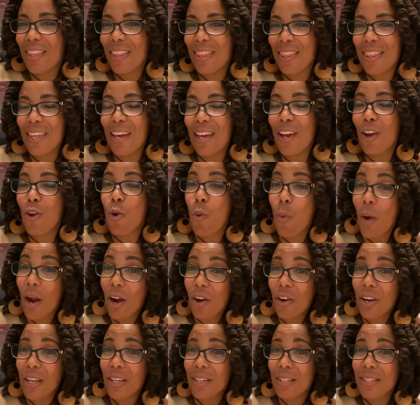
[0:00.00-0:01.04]
the
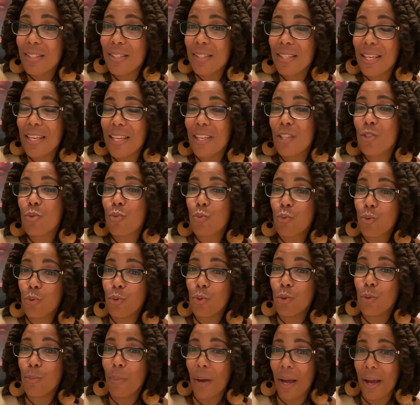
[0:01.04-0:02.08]
Aquarius is
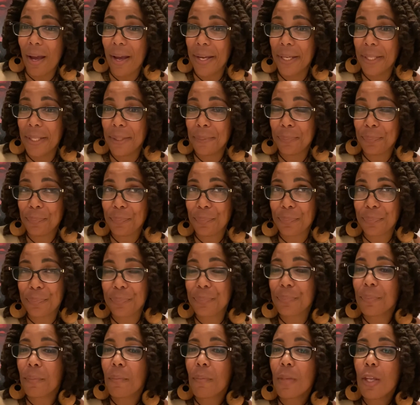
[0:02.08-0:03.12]
ruled by,
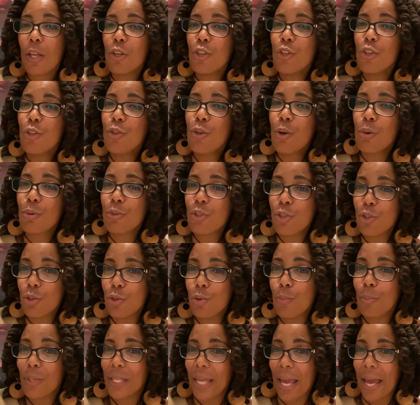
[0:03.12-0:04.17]
two
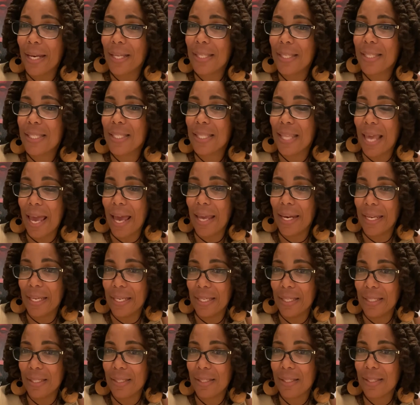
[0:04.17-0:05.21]
planets, and that
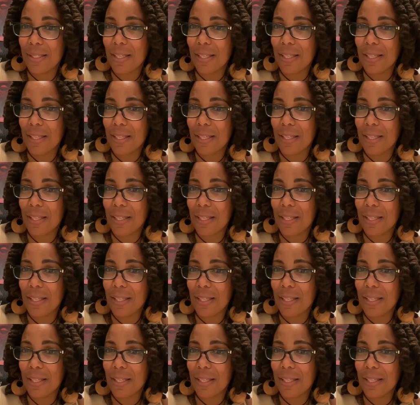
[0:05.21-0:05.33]
is